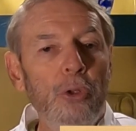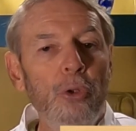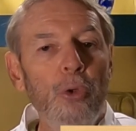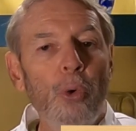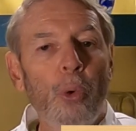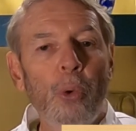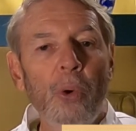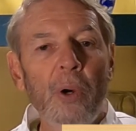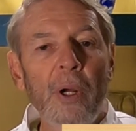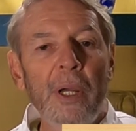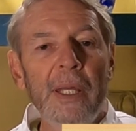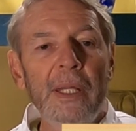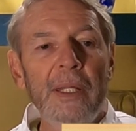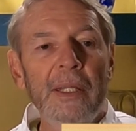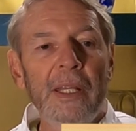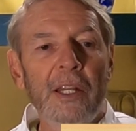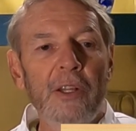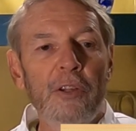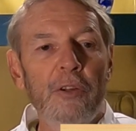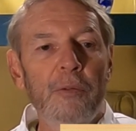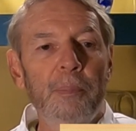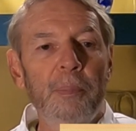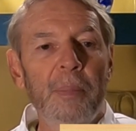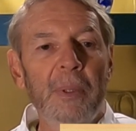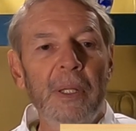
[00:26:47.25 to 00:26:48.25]
Nori
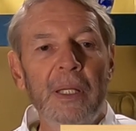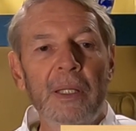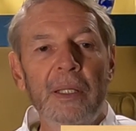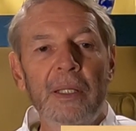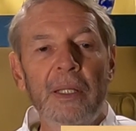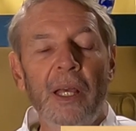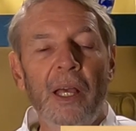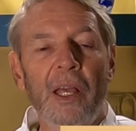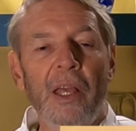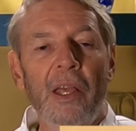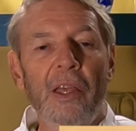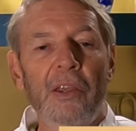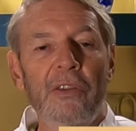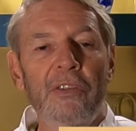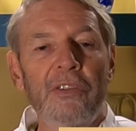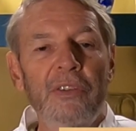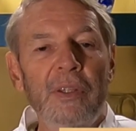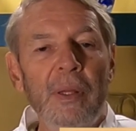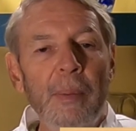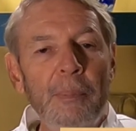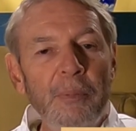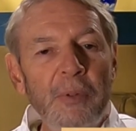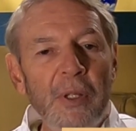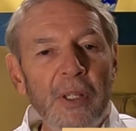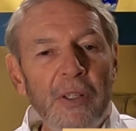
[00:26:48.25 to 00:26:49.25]
that has been
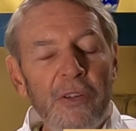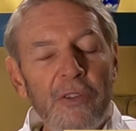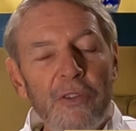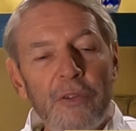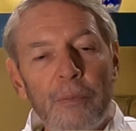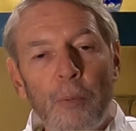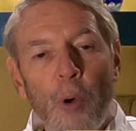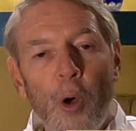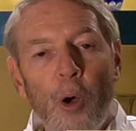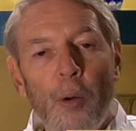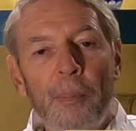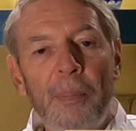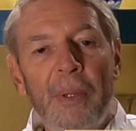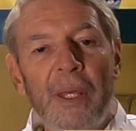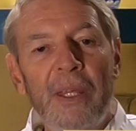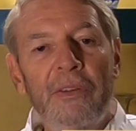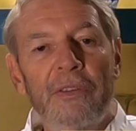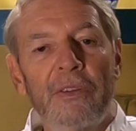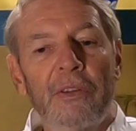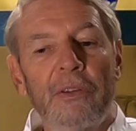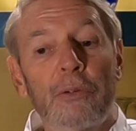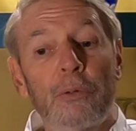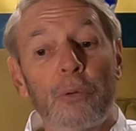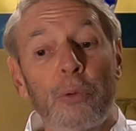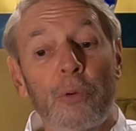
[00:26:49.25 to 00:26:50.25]
snipped into small
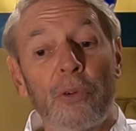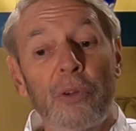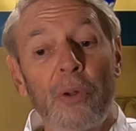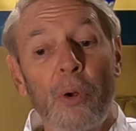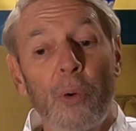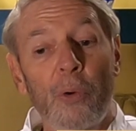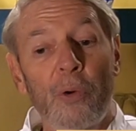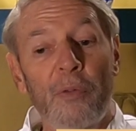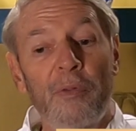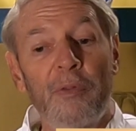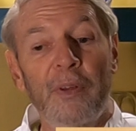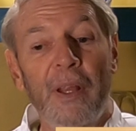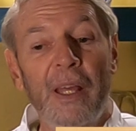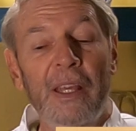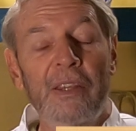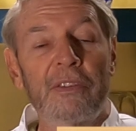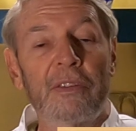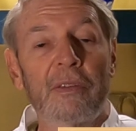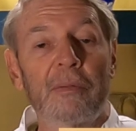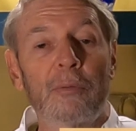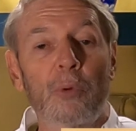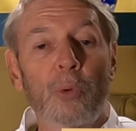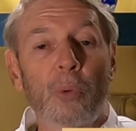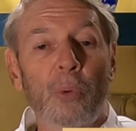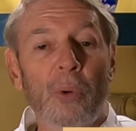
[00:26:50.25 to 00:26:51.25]
pieces or, or
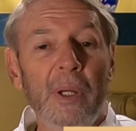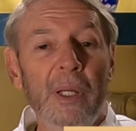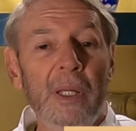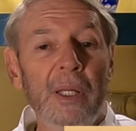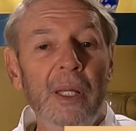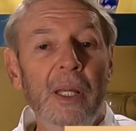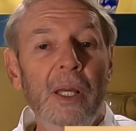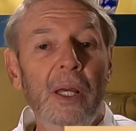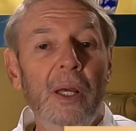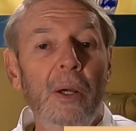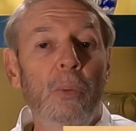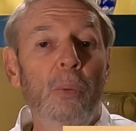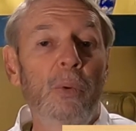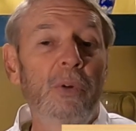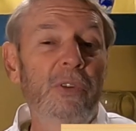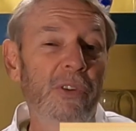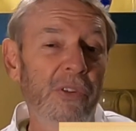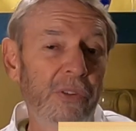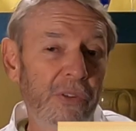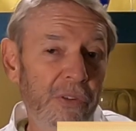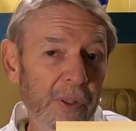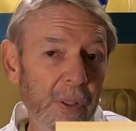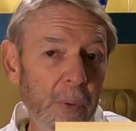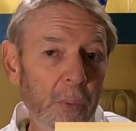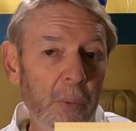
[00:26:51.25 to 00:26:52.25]
flakes of nori,
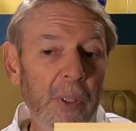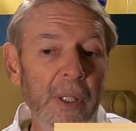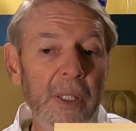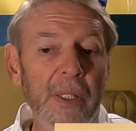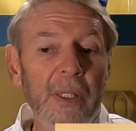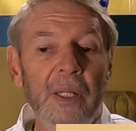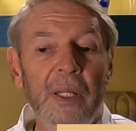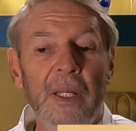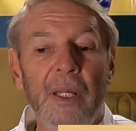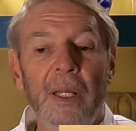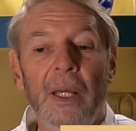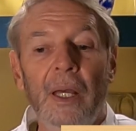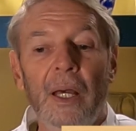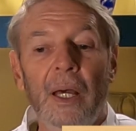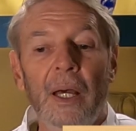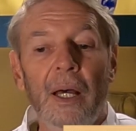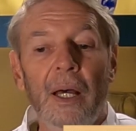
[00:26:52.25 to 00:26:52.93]
which is seaweed,